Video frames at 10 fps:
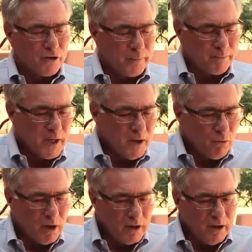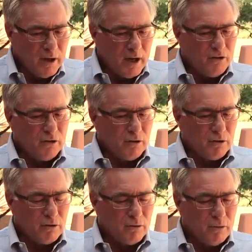Sure. Well, as you
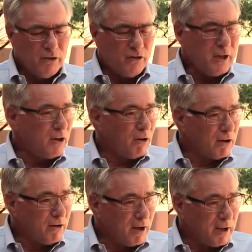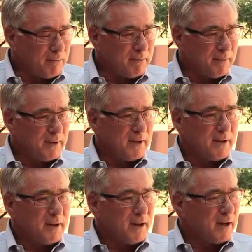know, we see it all the time.
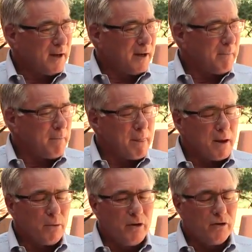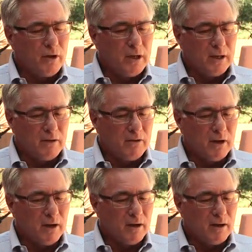We see it
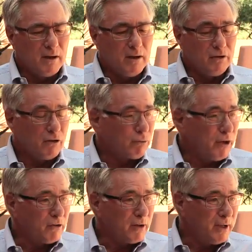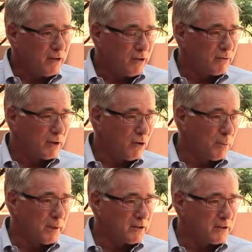just recently in the silver and
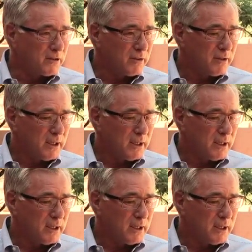gold prices.